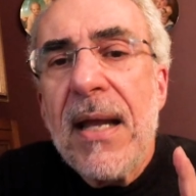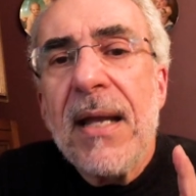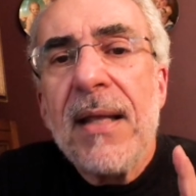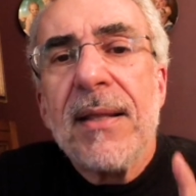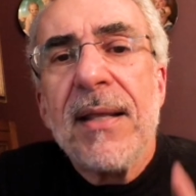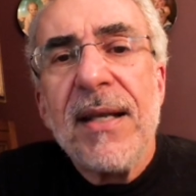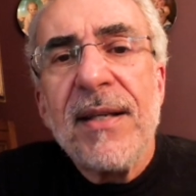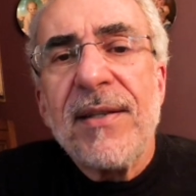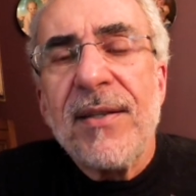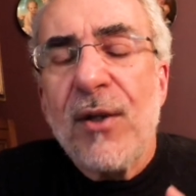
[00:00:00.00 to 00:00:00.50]

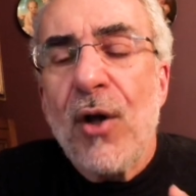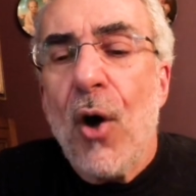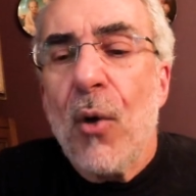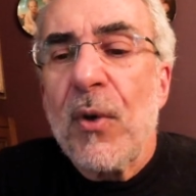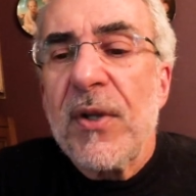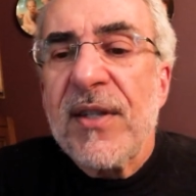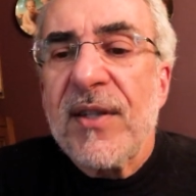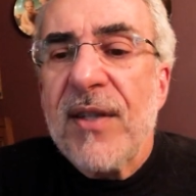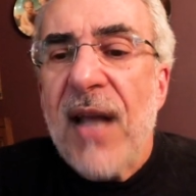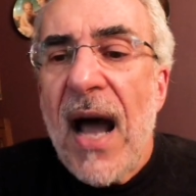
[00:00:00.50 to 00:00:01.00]
This
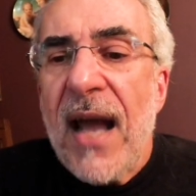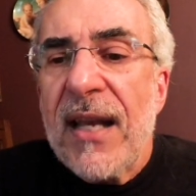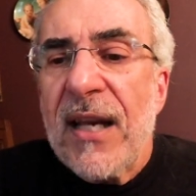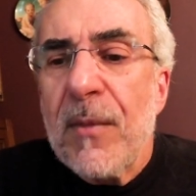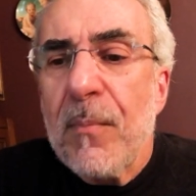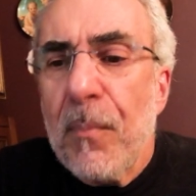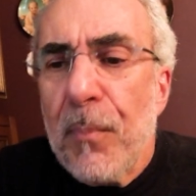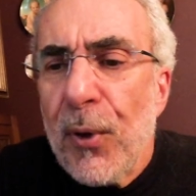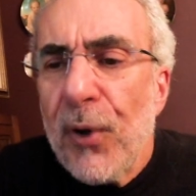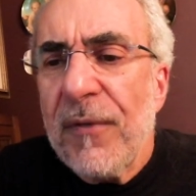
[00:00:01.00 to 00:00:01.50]

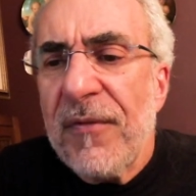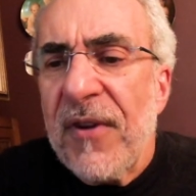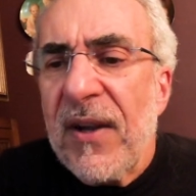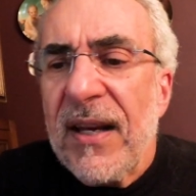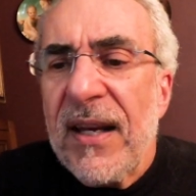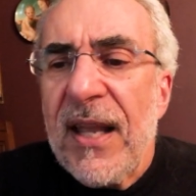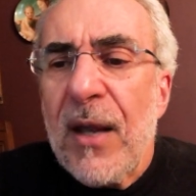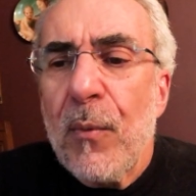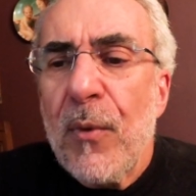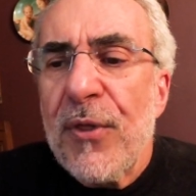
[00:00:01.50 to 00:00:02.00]
coincided
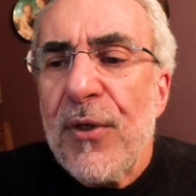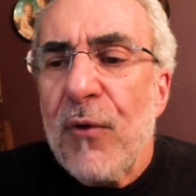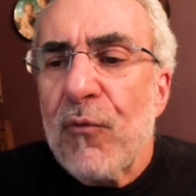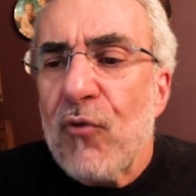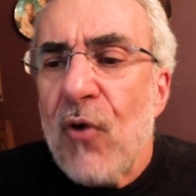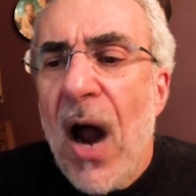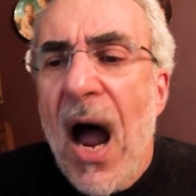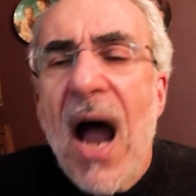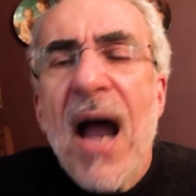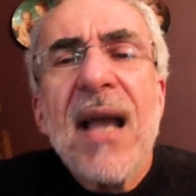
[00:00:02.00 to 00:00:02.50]
perfectly with the
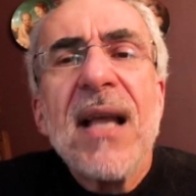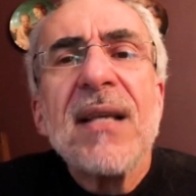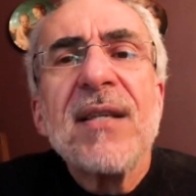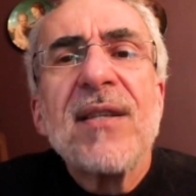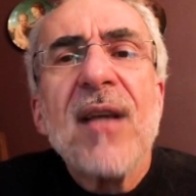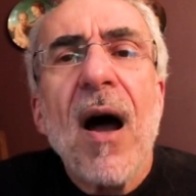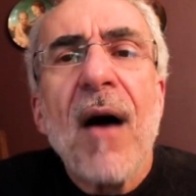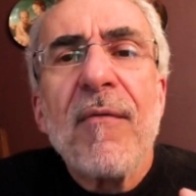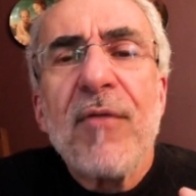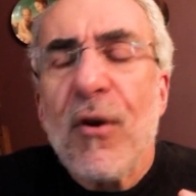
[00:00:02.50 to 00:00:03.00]
rise
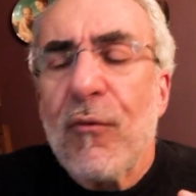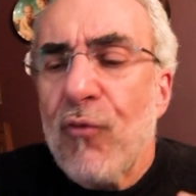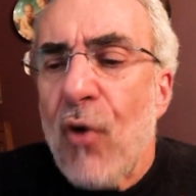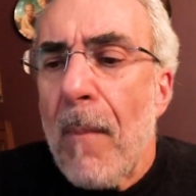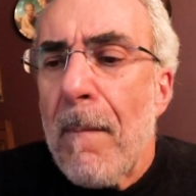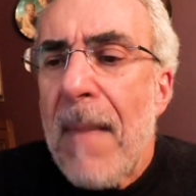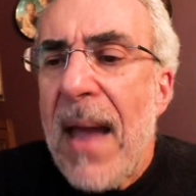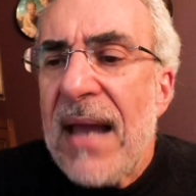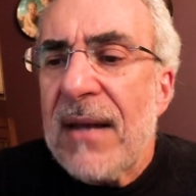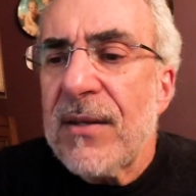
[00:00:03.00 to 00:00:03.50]
of the
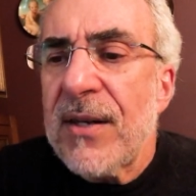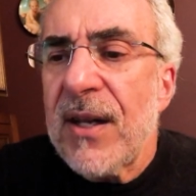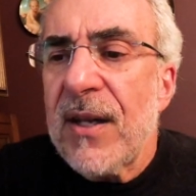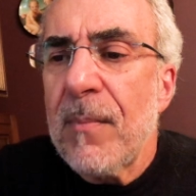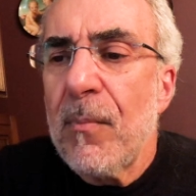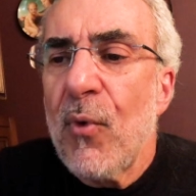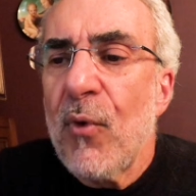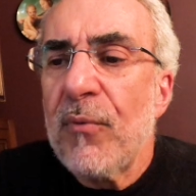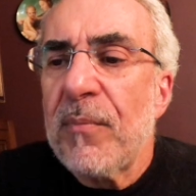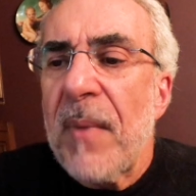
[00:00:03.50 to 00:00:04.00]
Romantic
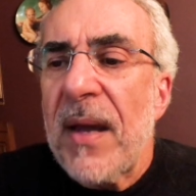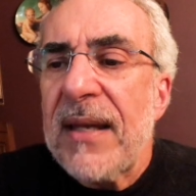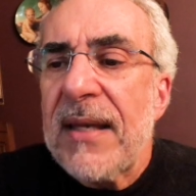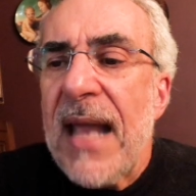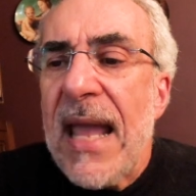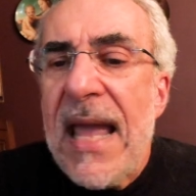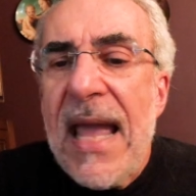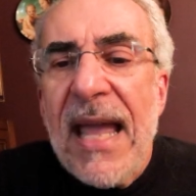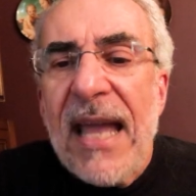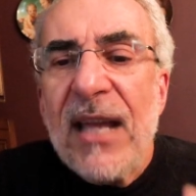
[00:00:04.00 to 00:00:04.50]
movement,
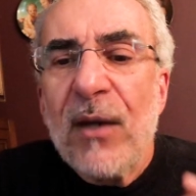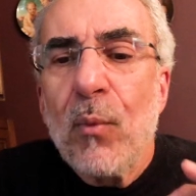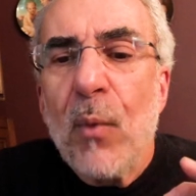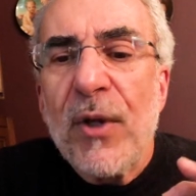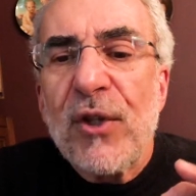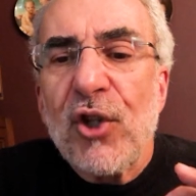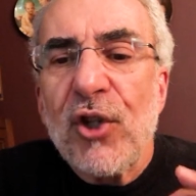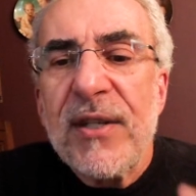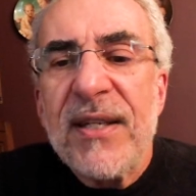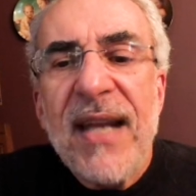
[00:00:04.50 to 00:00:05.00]
in
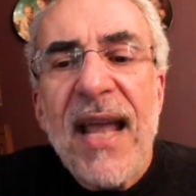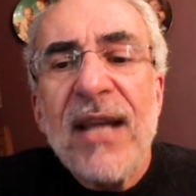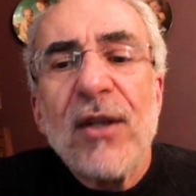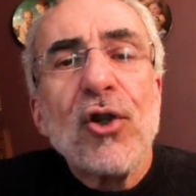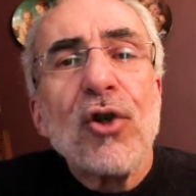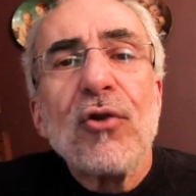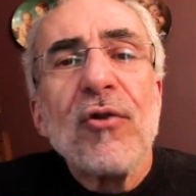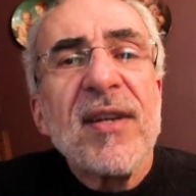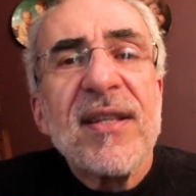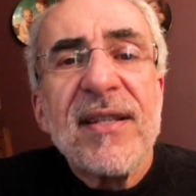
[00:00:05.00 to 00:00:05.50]
which
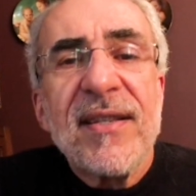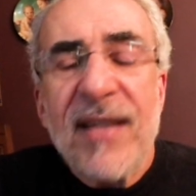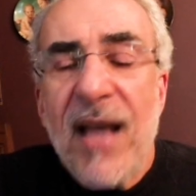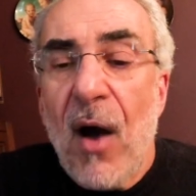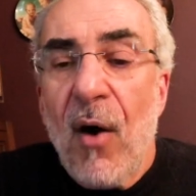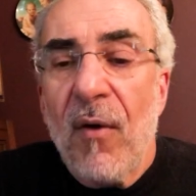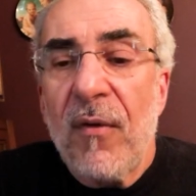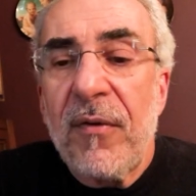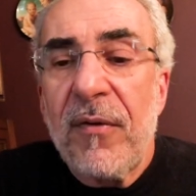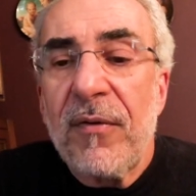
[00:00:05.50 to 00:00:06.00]
nature
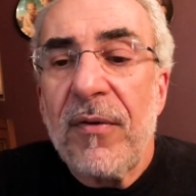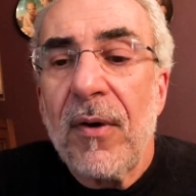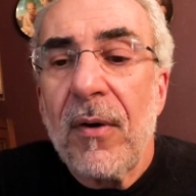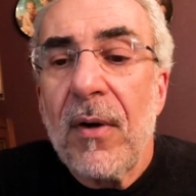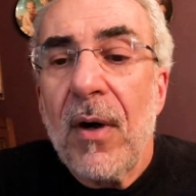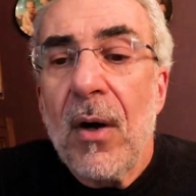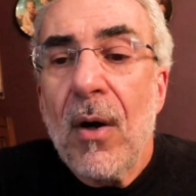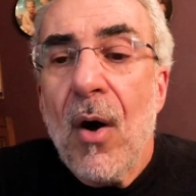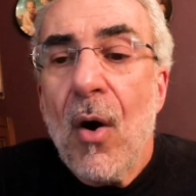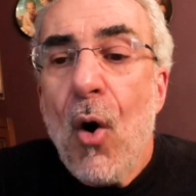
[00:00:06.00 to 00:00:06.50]
itself,
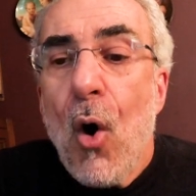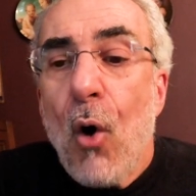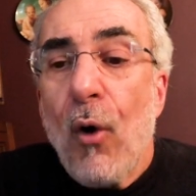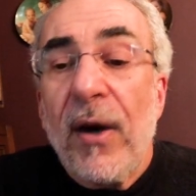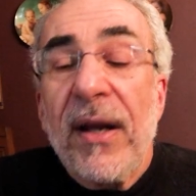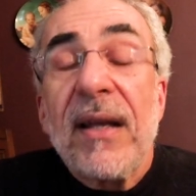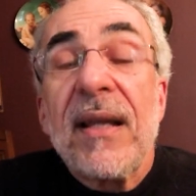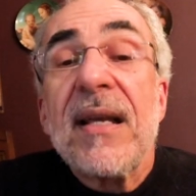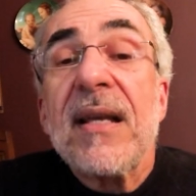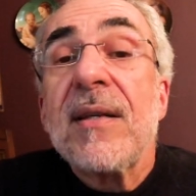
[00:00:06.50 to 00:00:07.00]
or
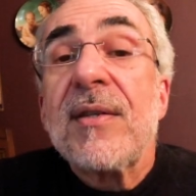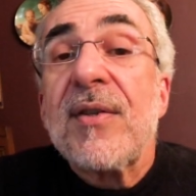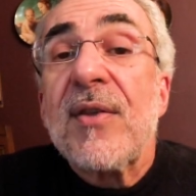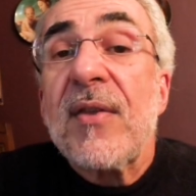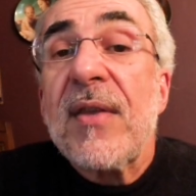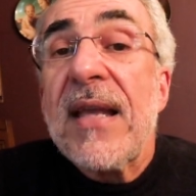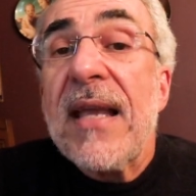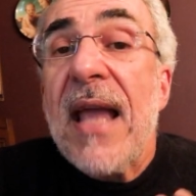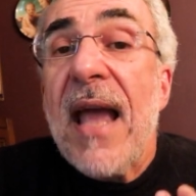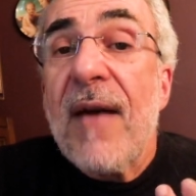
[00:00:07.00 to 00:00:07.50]
at least
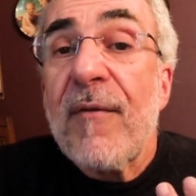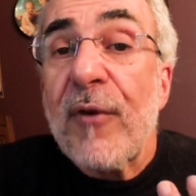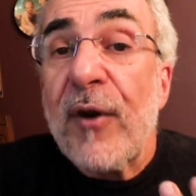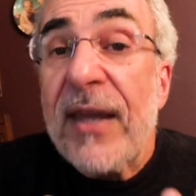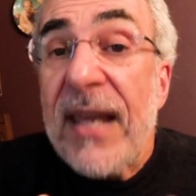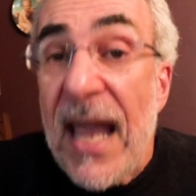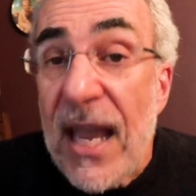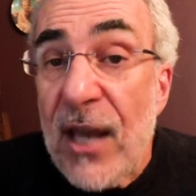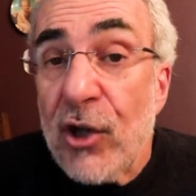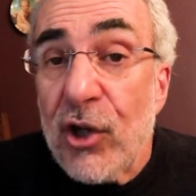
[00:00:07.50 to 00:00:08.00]
the
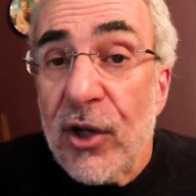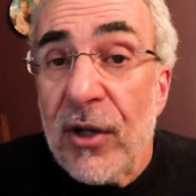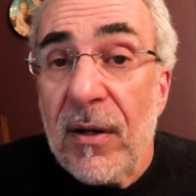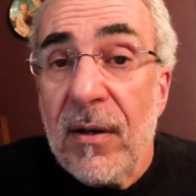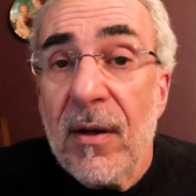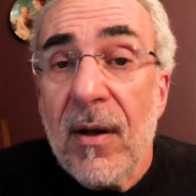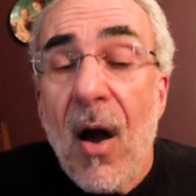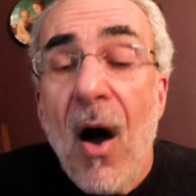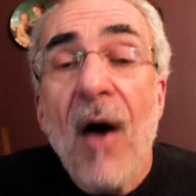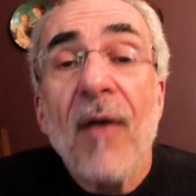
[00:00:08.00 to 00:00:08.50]

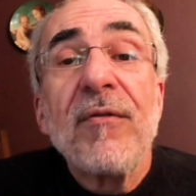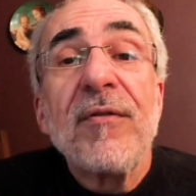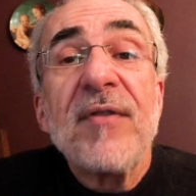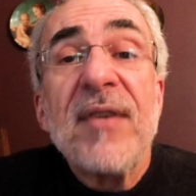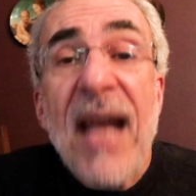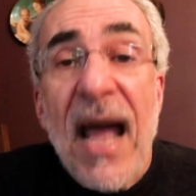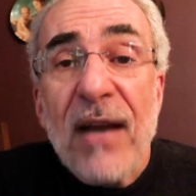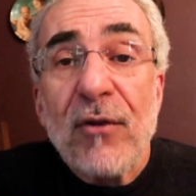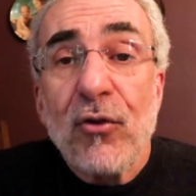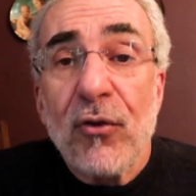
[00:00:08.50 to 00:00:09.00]
evocation of
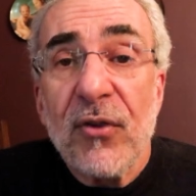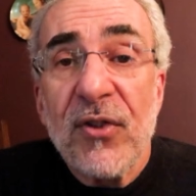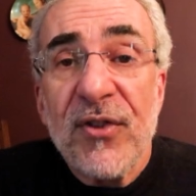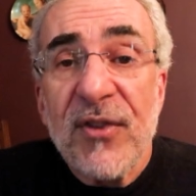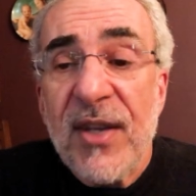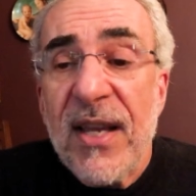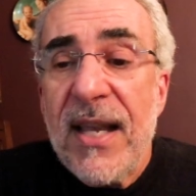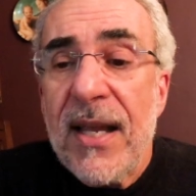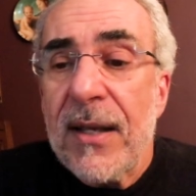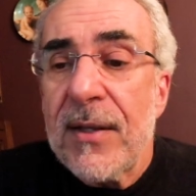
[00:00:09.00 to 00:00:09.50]
natural
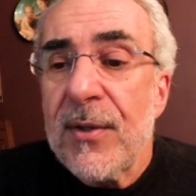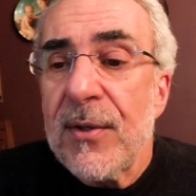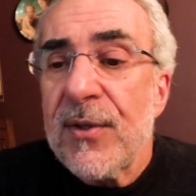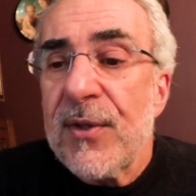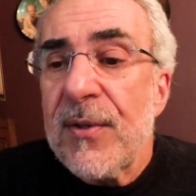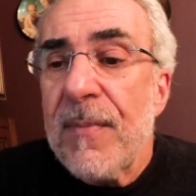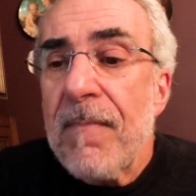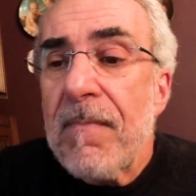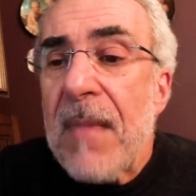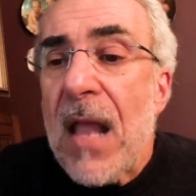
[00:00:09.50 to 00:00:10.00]

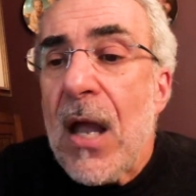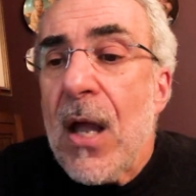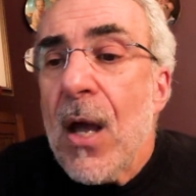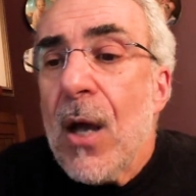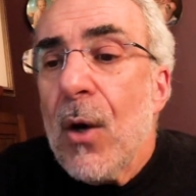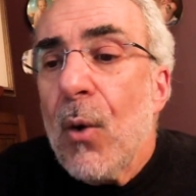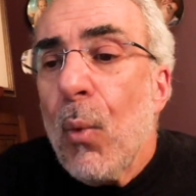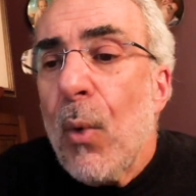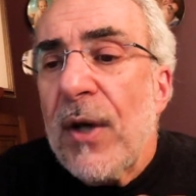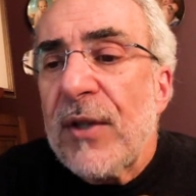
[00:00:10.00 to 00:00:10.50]
scenes,
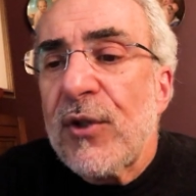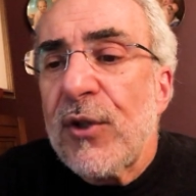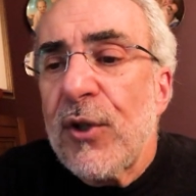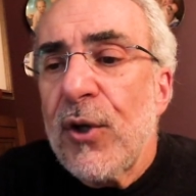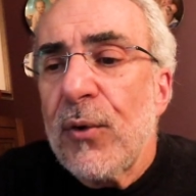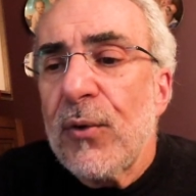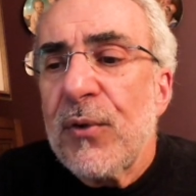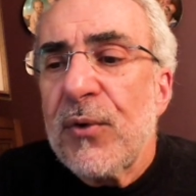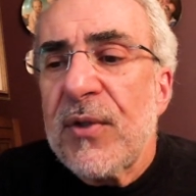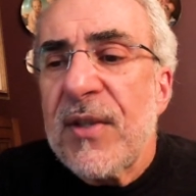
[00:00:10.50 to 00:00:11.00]
was
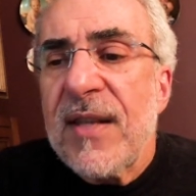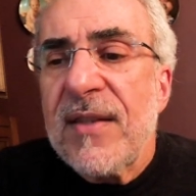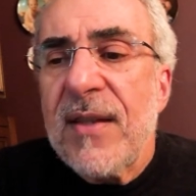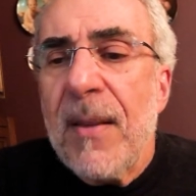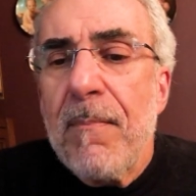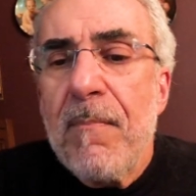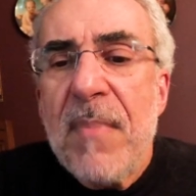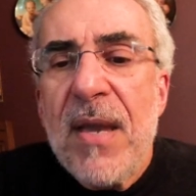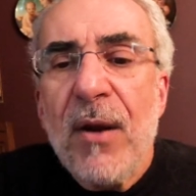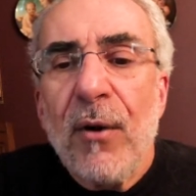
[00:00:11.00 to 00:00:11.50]
used as a
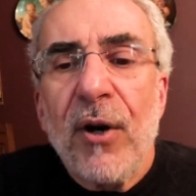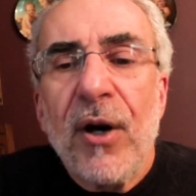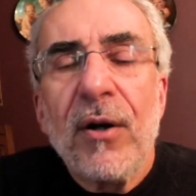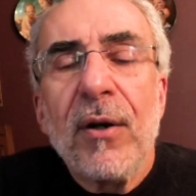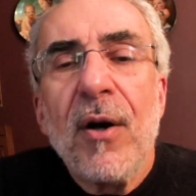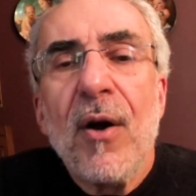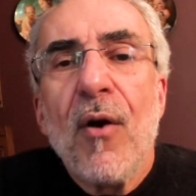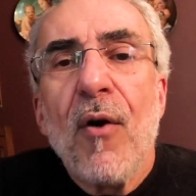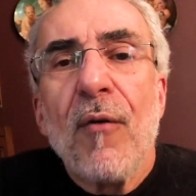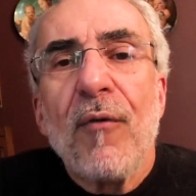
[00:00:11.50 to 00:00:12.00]

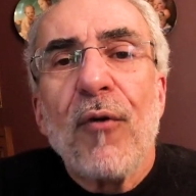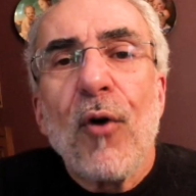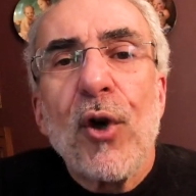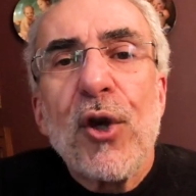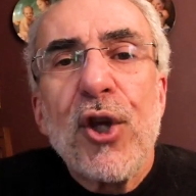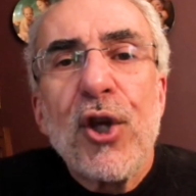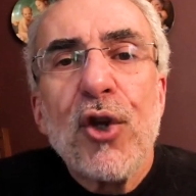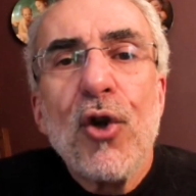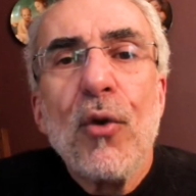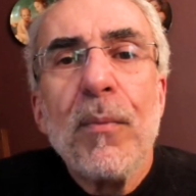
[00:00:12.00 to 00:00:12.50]
mirror for
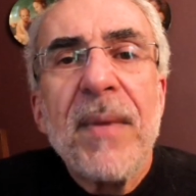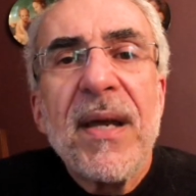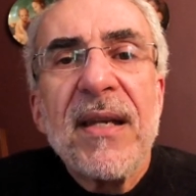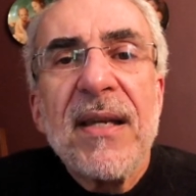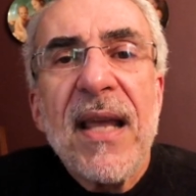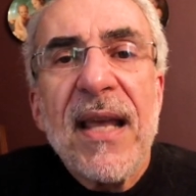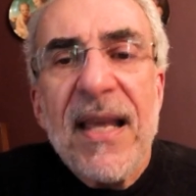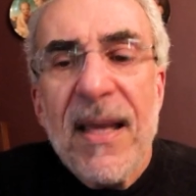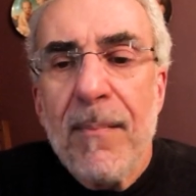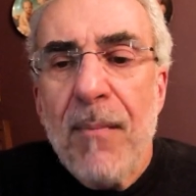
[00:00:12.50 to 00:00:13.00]
human
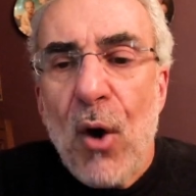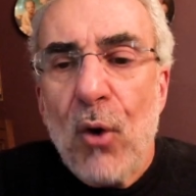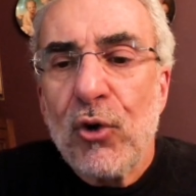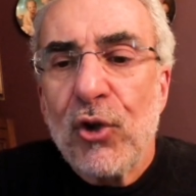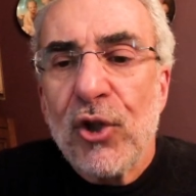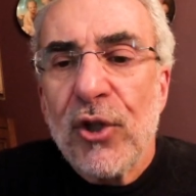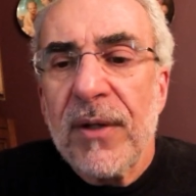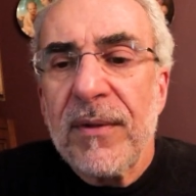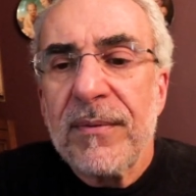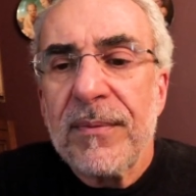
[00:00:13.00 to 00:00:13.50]

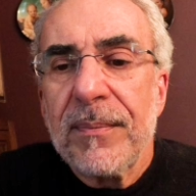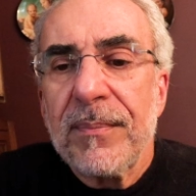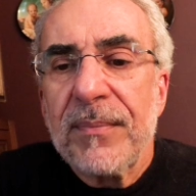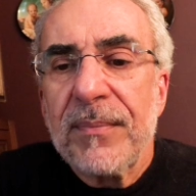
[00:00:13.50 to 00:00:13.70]
emotion.